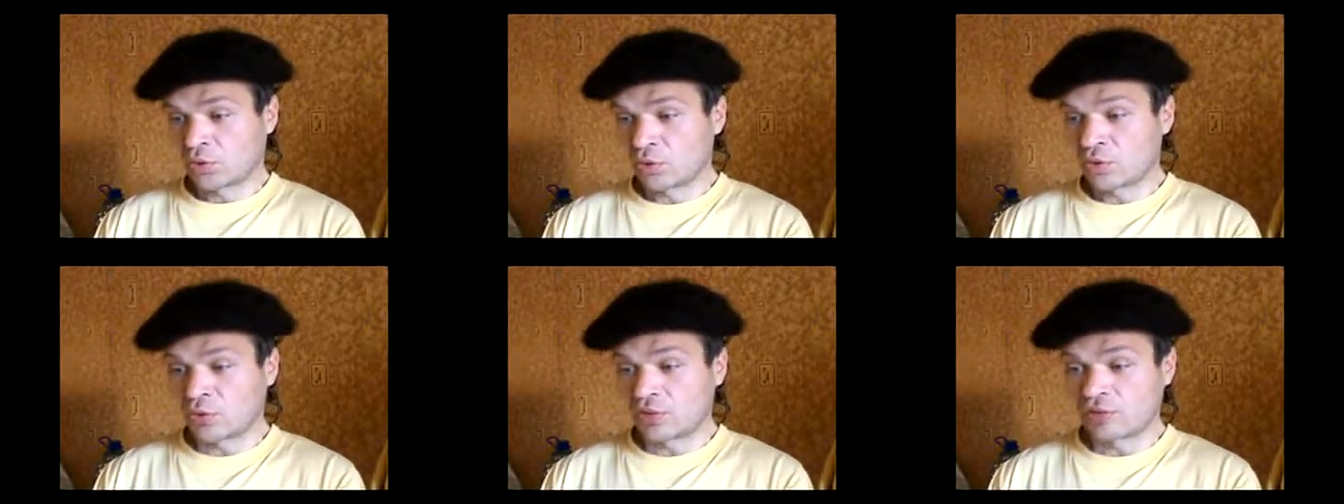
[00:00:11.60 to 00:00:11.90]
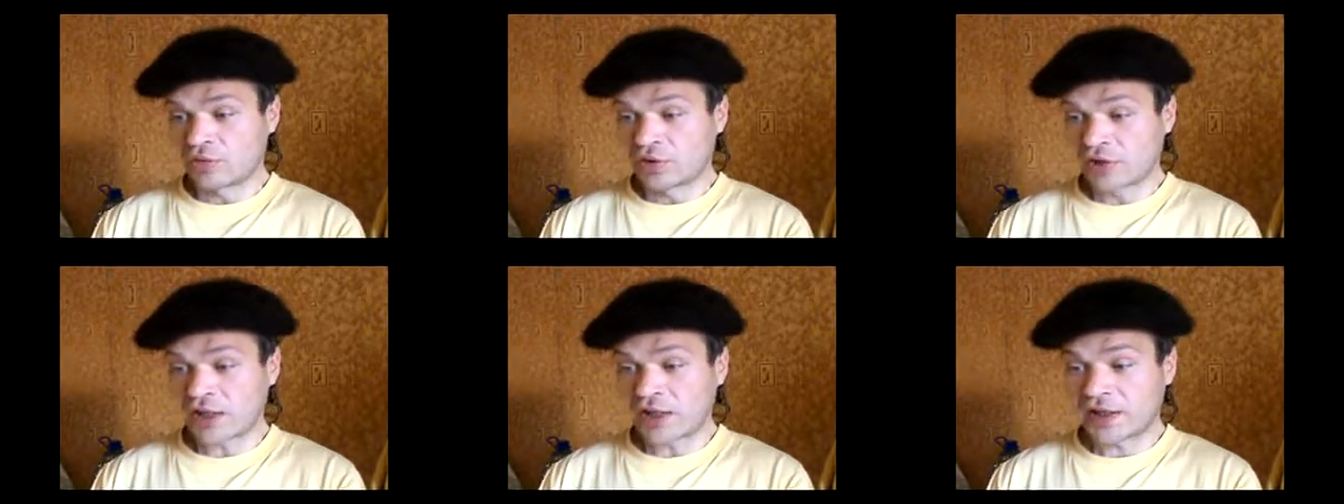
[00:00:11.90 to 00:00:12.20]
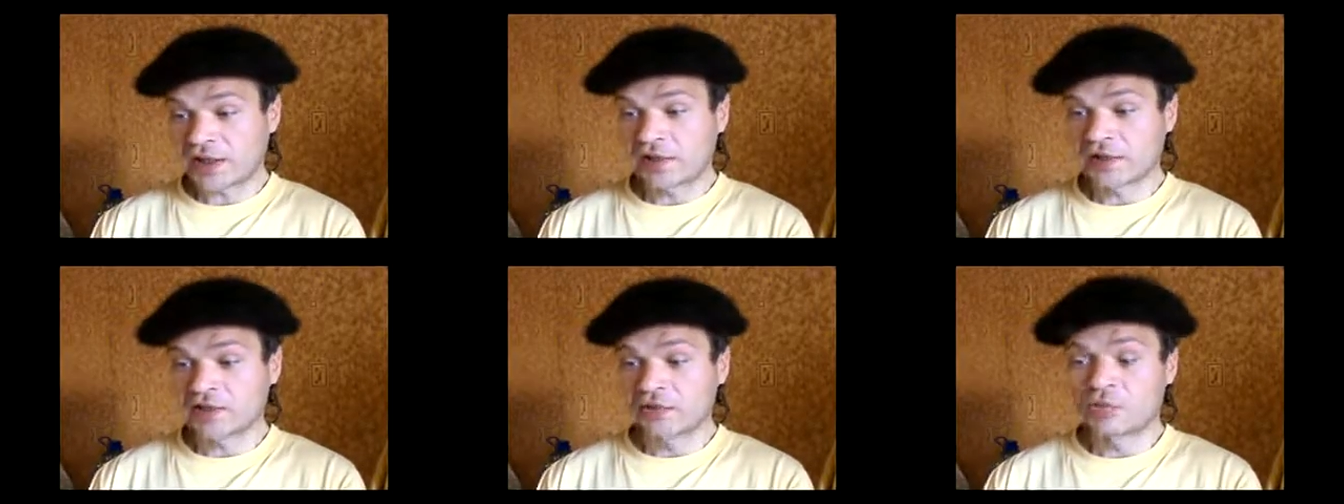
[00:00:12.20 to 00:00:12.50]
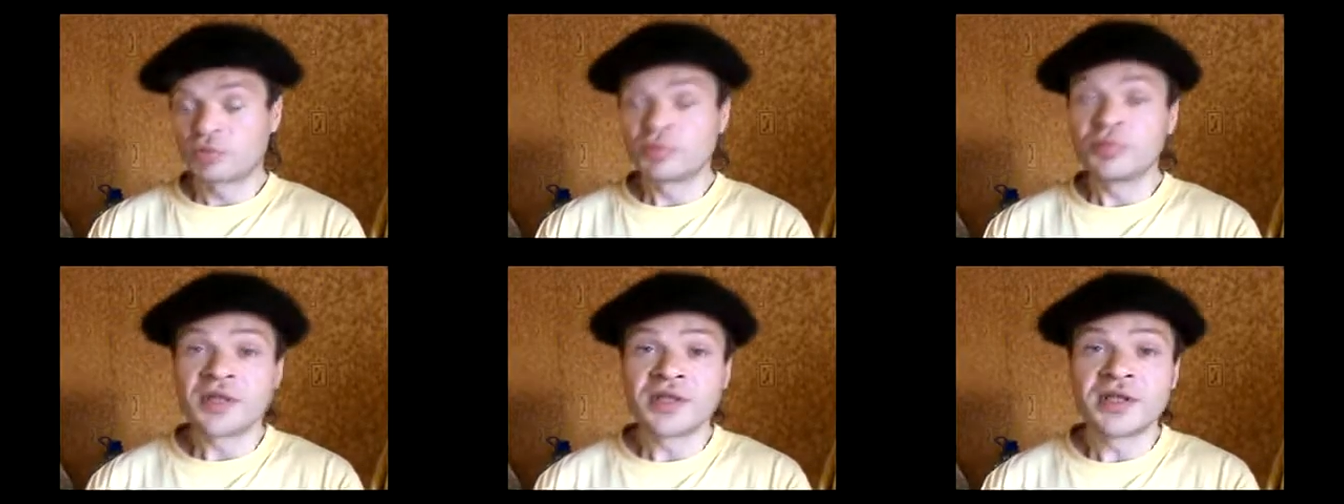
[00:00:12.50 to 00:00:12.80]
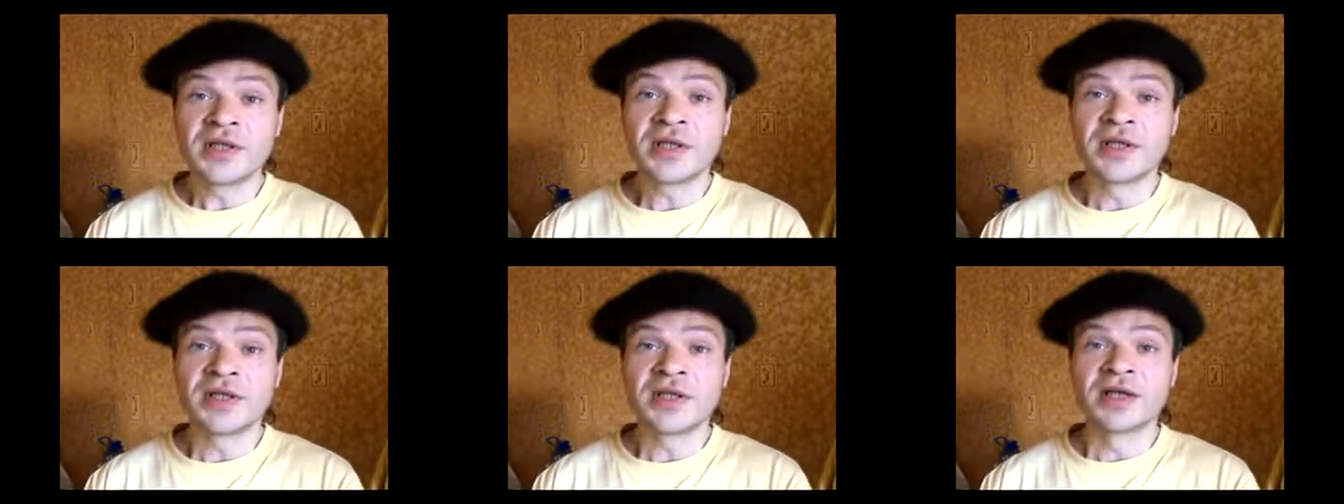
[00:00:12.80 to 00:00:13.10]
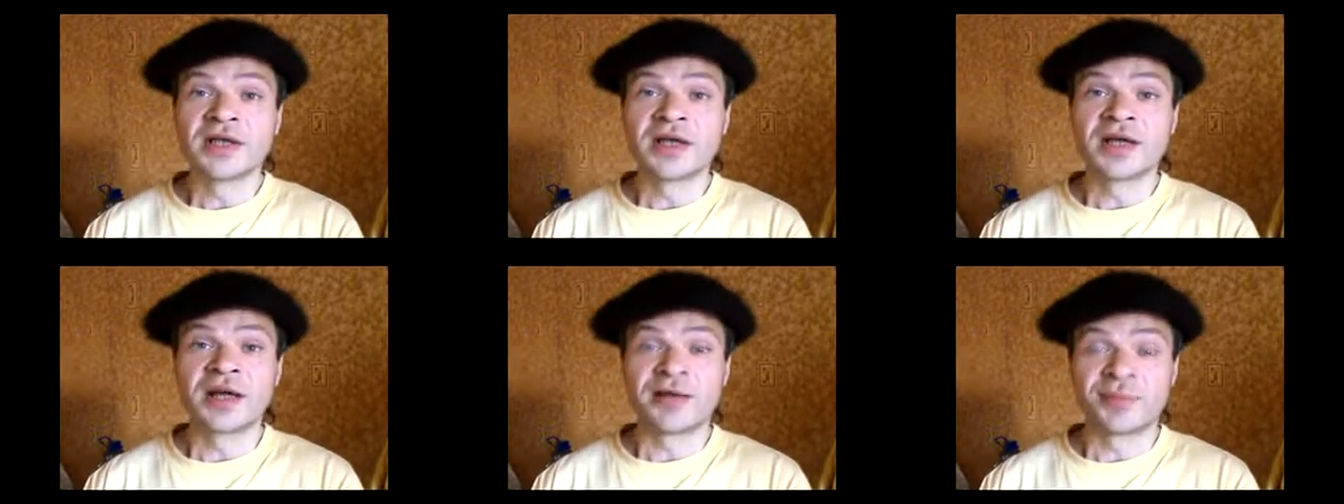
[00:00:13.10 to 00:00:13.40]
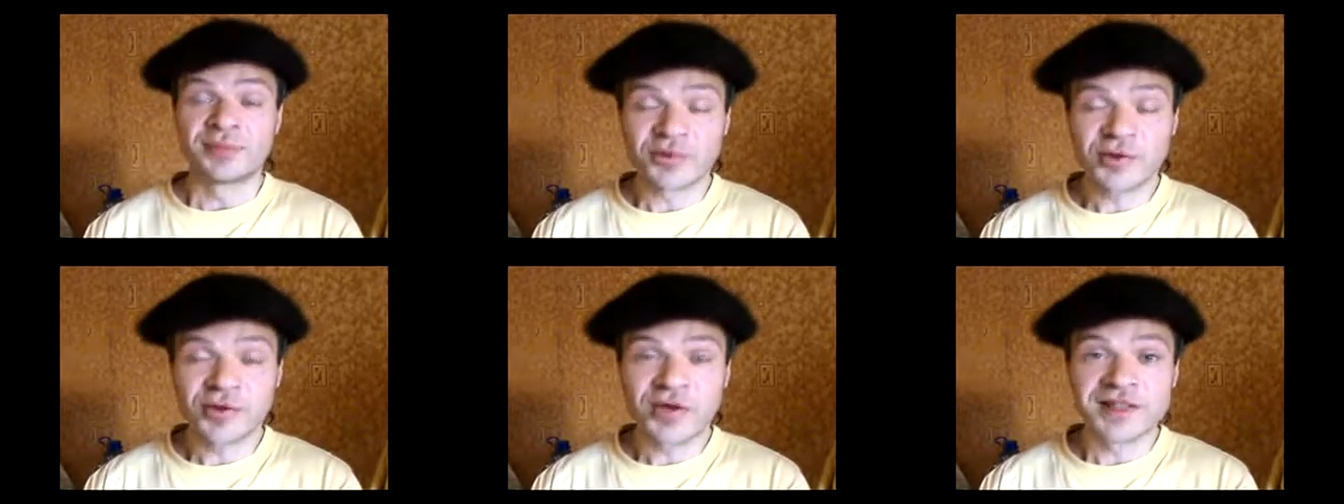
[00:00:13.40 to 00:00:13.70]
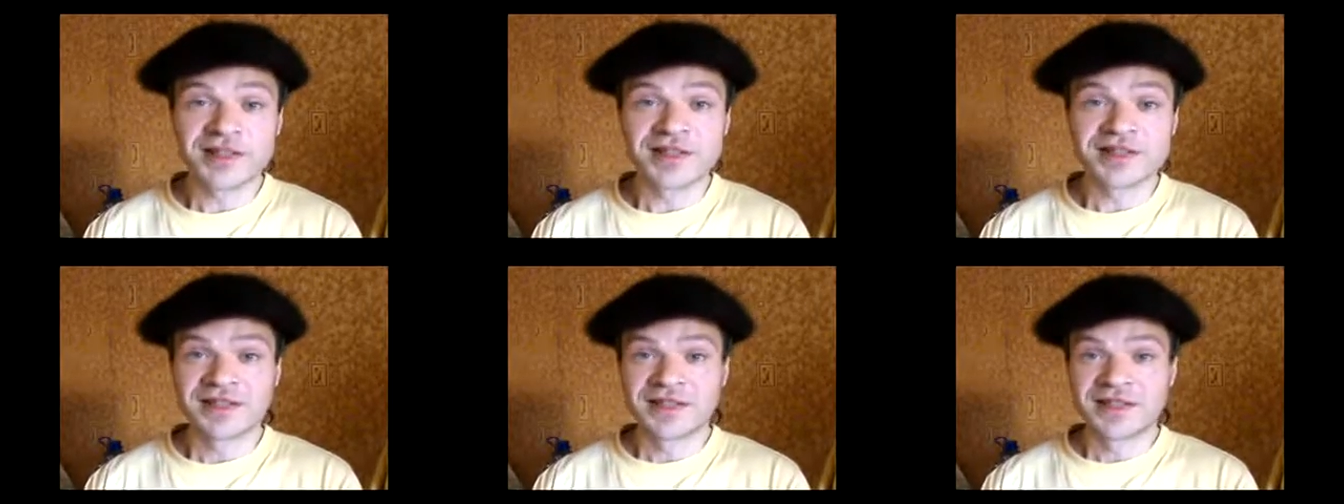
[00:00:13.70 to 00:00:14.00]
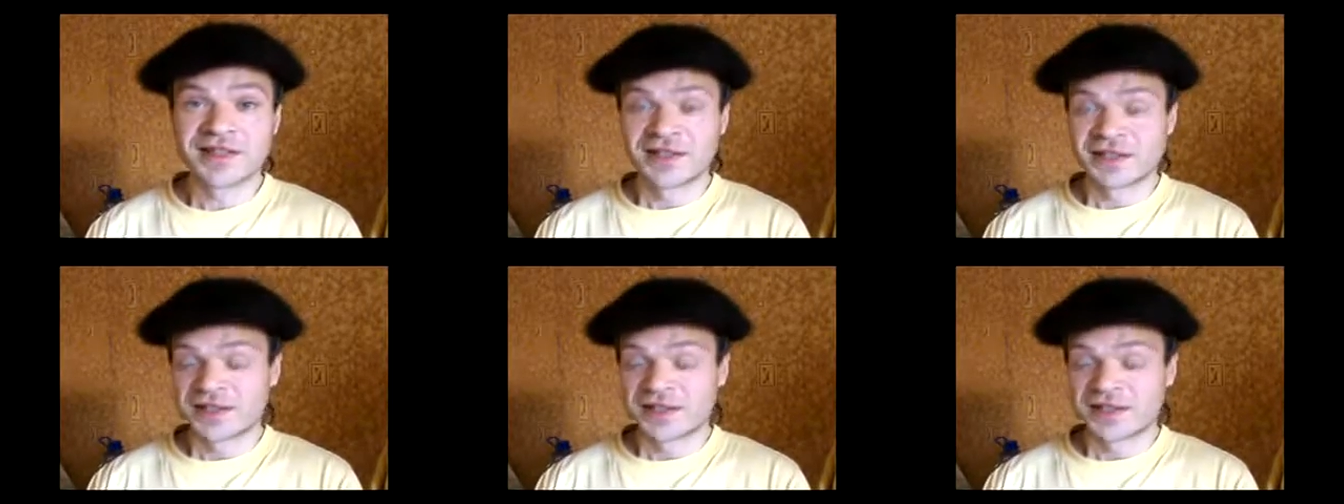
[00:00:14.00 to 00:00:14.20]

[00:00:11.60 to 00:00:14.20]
who would like to be a poet,